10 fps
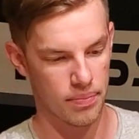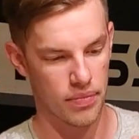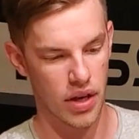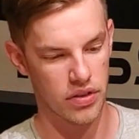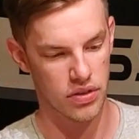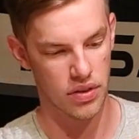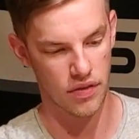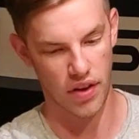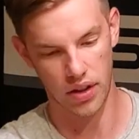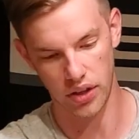Nice
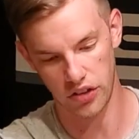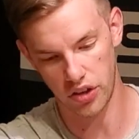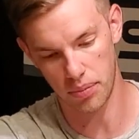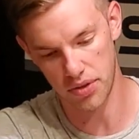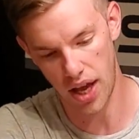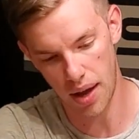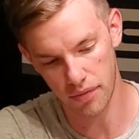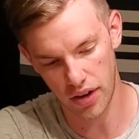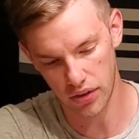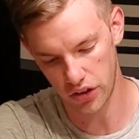ventilation up top,
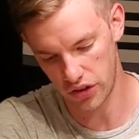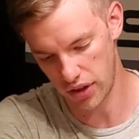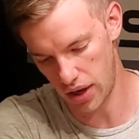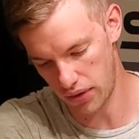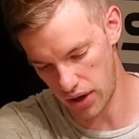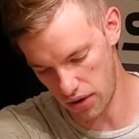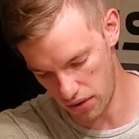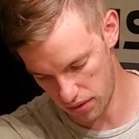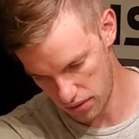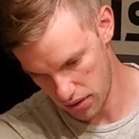ventilation down
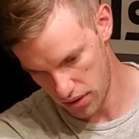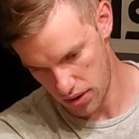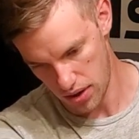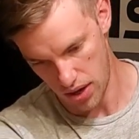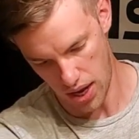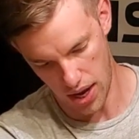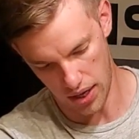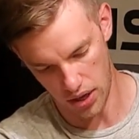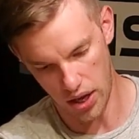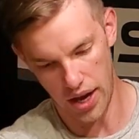here.
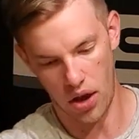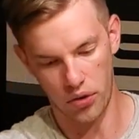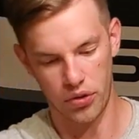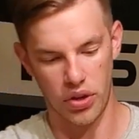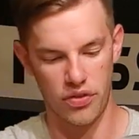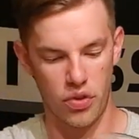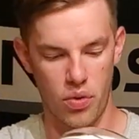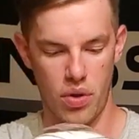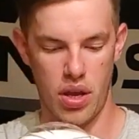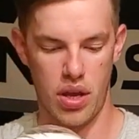And it also gives
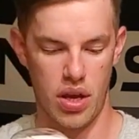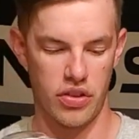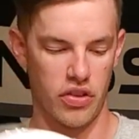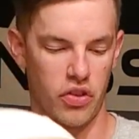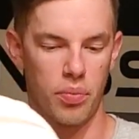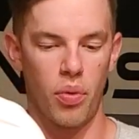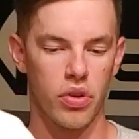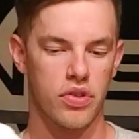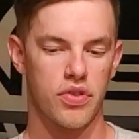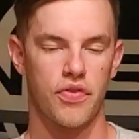you additional
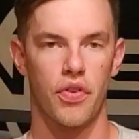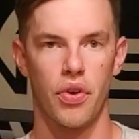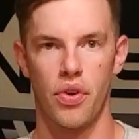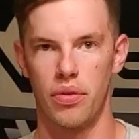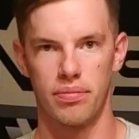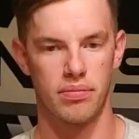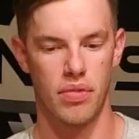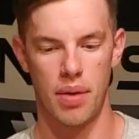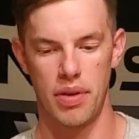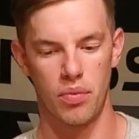ports for,
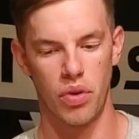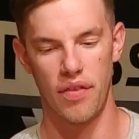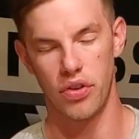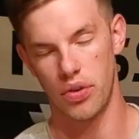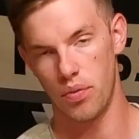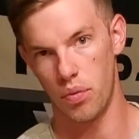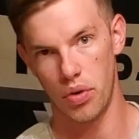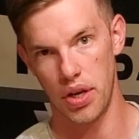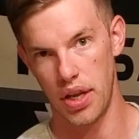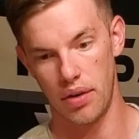I mean, whatever you
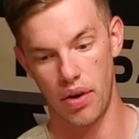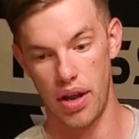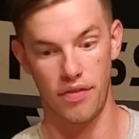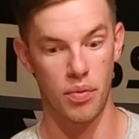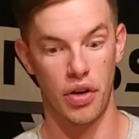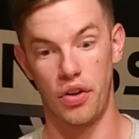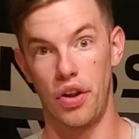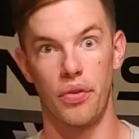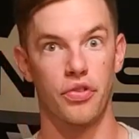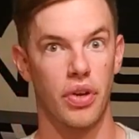would need, right? If you want
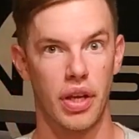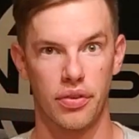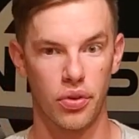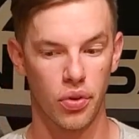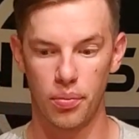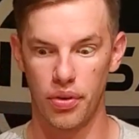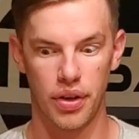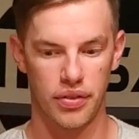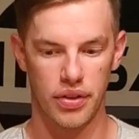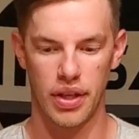another drinking tube or
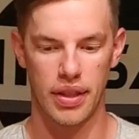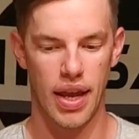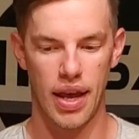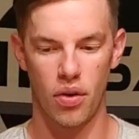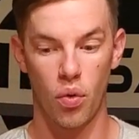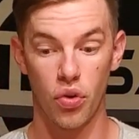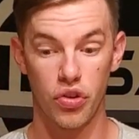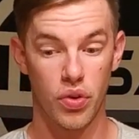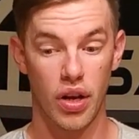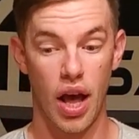anything like that. Or
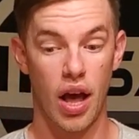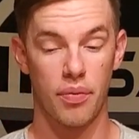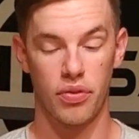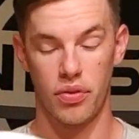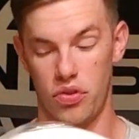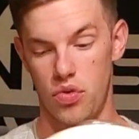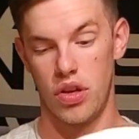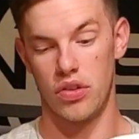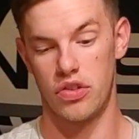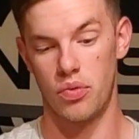you
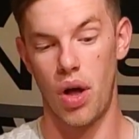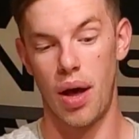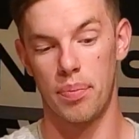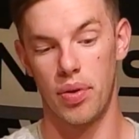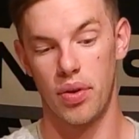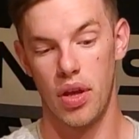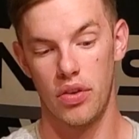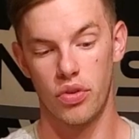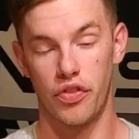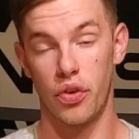can swap.
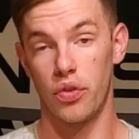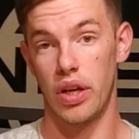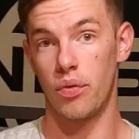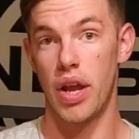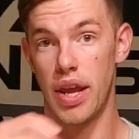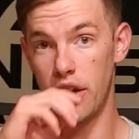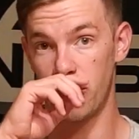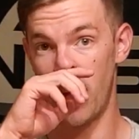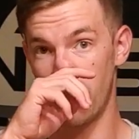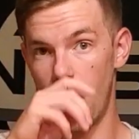So if you're in like a right-hand
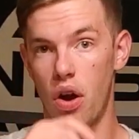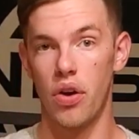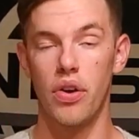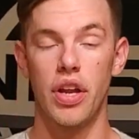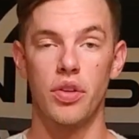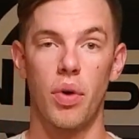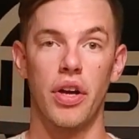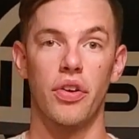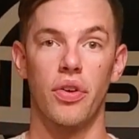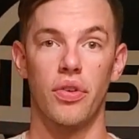drive car and you
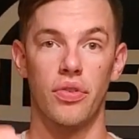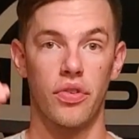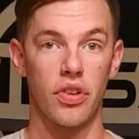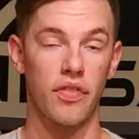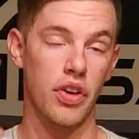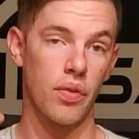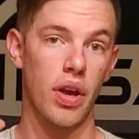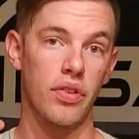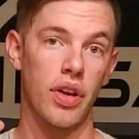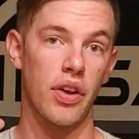want your stuff on your
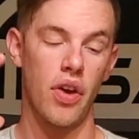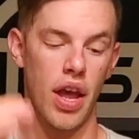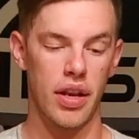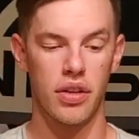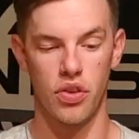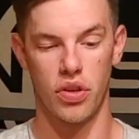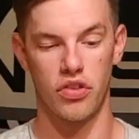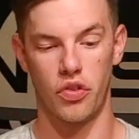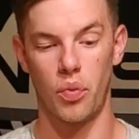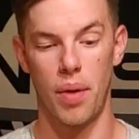right side of your head, you can
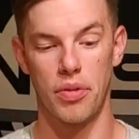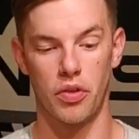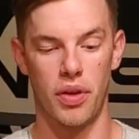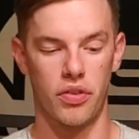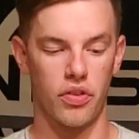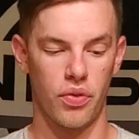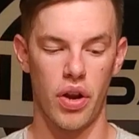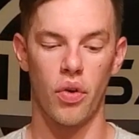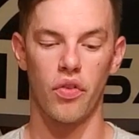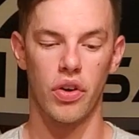just swap these pieces
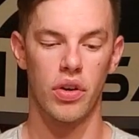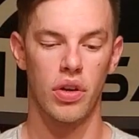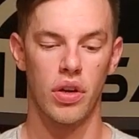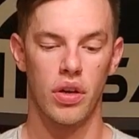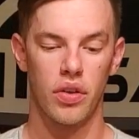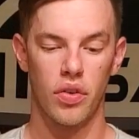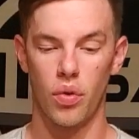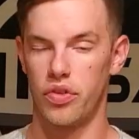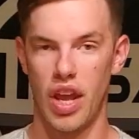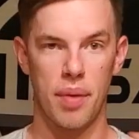right over.
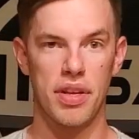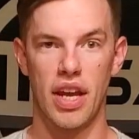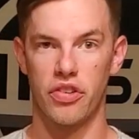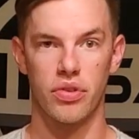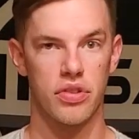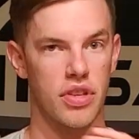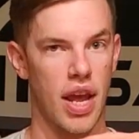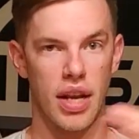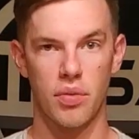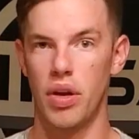So it's ambidextrous
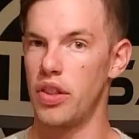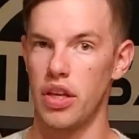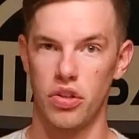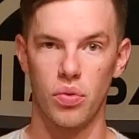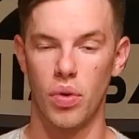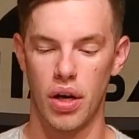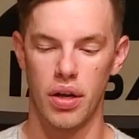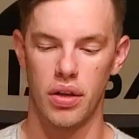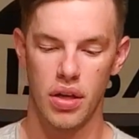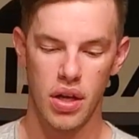to any way that you want
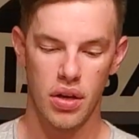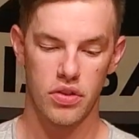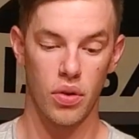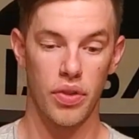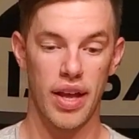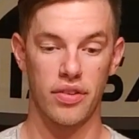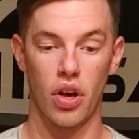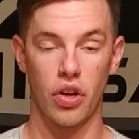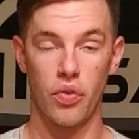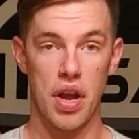it. So that's
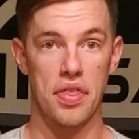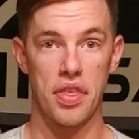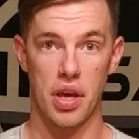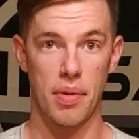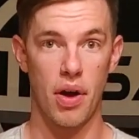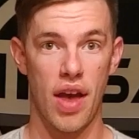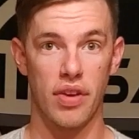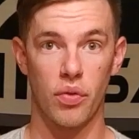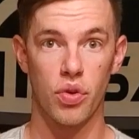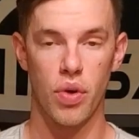a great thing
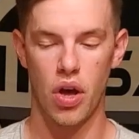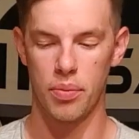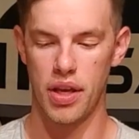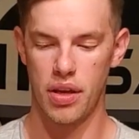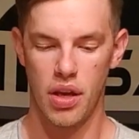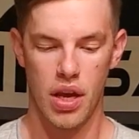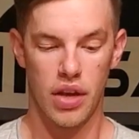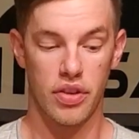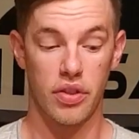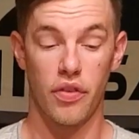having a Roux helmet,
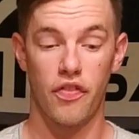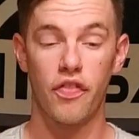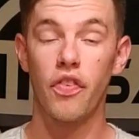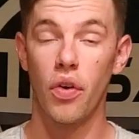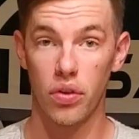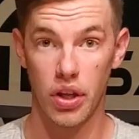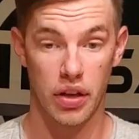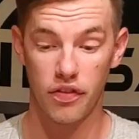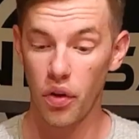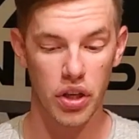is that they're fully
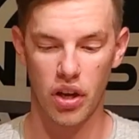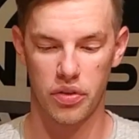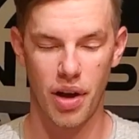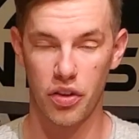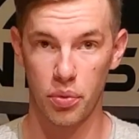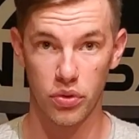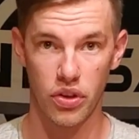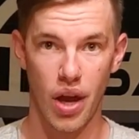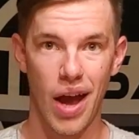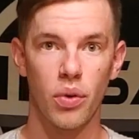customizable
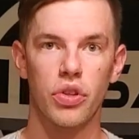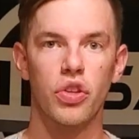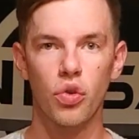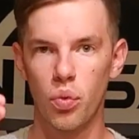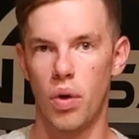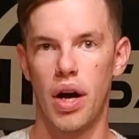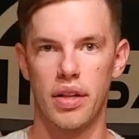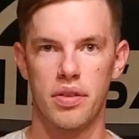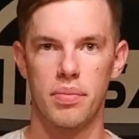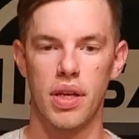to how you want
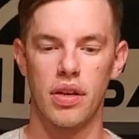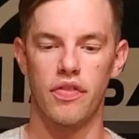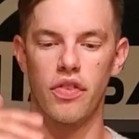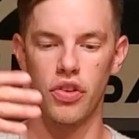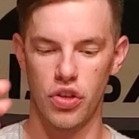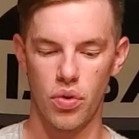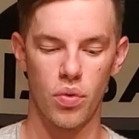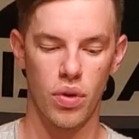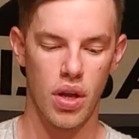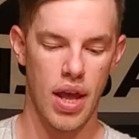it to be for
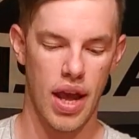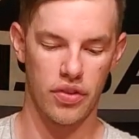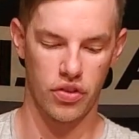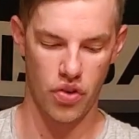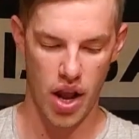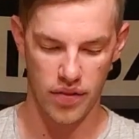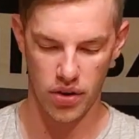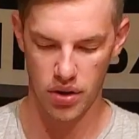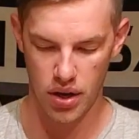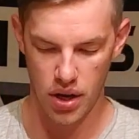you as a
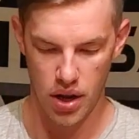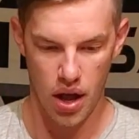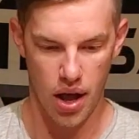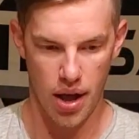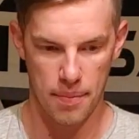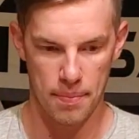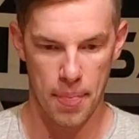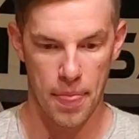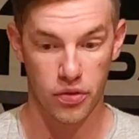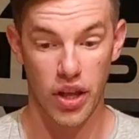driver.
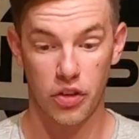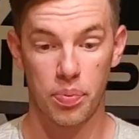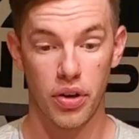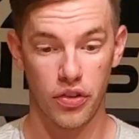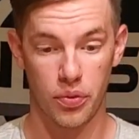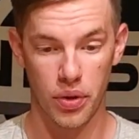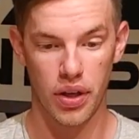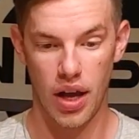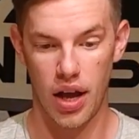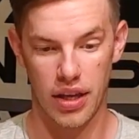So that's pretty
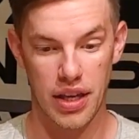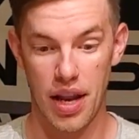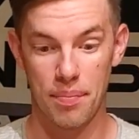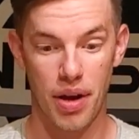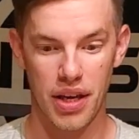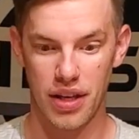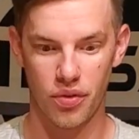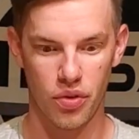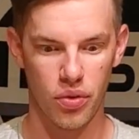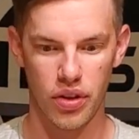sweet. Again, Mike
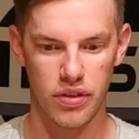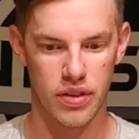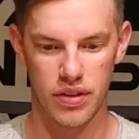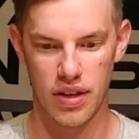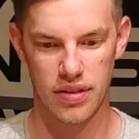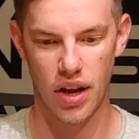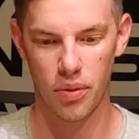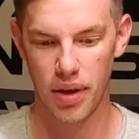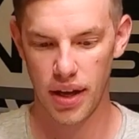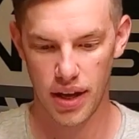and Roux, this
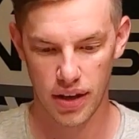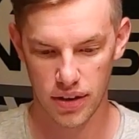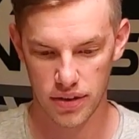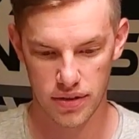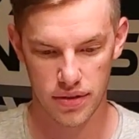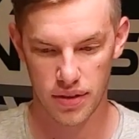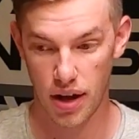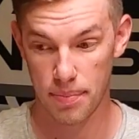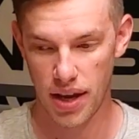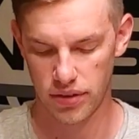helmet is
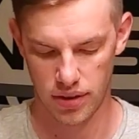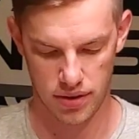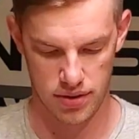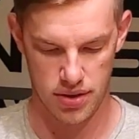amazing.